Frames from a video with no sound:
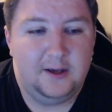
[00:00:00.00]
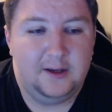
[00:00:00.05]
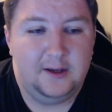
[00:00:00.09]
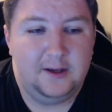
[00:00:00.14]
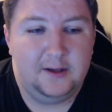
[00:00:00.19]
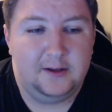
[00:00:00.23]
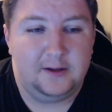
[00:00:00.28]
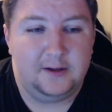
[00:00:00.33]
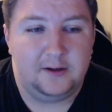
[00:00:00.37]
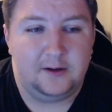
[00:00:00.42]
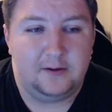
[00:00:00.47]

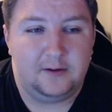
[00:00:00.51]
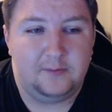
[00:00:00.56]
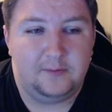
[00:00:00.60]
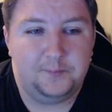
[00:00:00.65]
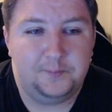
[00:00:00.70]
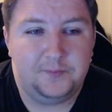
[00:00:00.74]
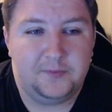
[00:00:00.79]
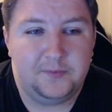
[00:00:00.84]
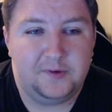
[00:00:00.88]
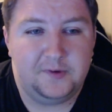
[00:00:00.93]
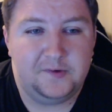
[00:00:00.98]
you know.
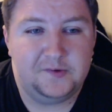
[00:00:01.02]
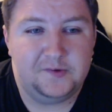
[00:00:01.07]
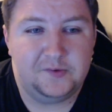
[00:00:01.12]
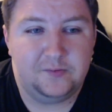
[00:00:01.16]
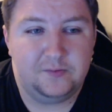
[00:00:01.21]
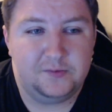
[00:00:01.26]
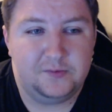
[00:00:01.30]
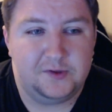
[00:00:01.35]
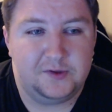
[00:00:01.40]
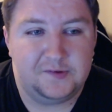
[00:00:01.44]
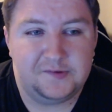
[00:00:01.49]
It's
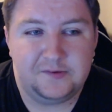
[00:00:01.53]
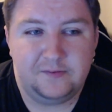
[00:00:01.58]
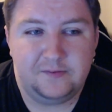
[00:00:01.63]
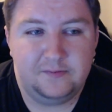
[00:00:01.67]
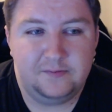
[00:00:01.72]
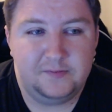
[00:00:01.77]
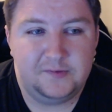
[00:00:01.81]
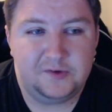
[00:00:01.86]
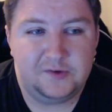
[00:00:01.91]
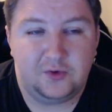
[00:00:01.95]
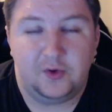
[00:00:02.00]
just,
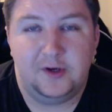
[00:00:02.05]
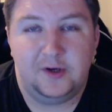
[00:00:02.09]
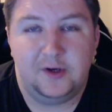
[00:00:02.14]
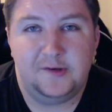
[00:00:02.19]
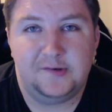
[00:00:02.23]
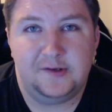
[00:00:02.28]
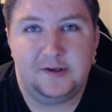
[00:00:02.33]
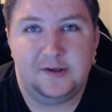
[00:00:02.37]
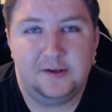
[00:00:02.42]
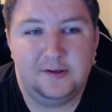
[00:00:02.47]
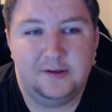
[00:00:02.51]
it's
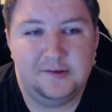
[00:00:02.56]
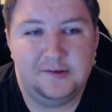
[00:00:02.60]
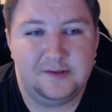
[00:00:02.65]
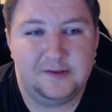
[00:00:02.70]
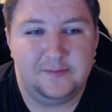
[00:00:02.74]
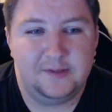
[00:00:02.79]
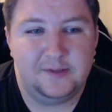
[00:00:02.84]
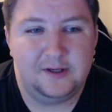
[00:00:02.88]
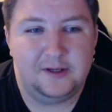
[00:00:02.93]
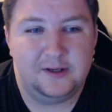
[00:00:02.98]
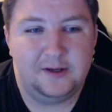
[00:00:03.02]
crazy to
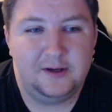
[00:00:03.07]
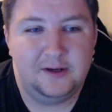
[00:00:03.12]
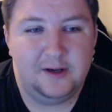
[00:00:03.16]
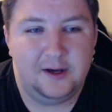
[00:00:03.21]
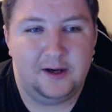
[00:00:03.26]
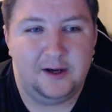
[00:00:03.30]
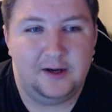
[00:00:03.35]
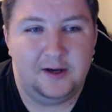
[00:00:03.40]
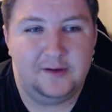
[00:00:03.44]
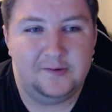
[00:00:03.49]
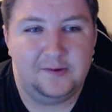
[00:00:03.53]
me
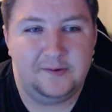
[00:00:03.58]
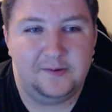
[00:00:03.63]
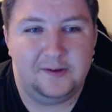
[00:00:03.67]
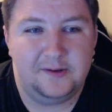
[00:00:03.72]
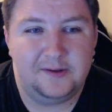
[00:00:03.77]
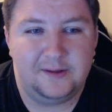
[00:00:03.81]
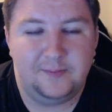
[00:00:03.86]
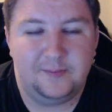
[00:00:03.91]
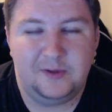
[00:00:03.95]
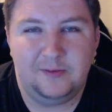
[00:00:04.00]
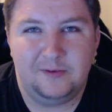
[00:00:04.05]
uh, to
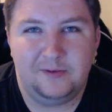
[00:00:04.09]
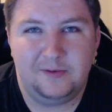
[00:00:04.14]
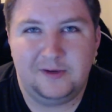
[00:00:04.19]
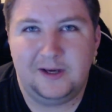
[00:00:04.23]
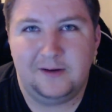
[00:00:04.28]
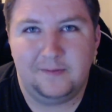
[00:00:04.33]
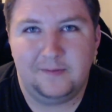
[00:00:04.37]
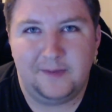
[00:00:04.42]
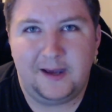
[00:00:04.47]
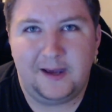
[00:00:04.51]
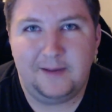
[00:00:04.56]
think that people
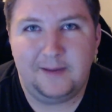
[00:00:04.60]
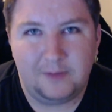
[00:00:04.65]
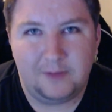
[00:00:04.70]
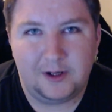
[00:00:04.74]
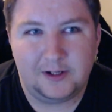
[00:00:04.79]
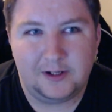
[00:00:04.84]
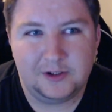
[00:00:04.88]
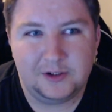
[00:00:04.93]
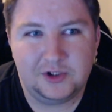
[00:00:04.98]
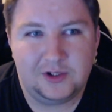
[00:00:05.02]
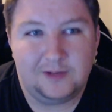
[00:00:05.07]
care that
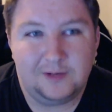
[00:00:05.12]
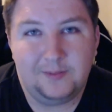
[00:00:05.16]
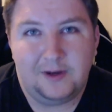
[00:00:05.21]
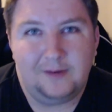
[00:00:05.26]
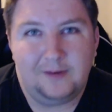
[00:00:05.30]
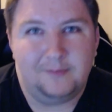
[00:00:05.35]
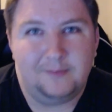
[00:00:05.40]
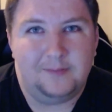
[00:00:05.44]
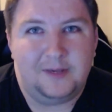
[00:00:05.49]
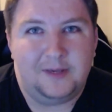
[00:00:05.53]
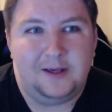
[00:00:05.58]
much
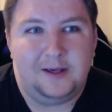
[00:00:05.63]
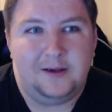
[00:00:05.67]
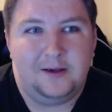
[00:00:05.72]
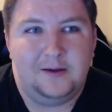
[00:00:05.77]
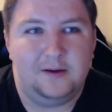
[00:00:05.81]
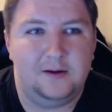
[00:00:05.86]
about me,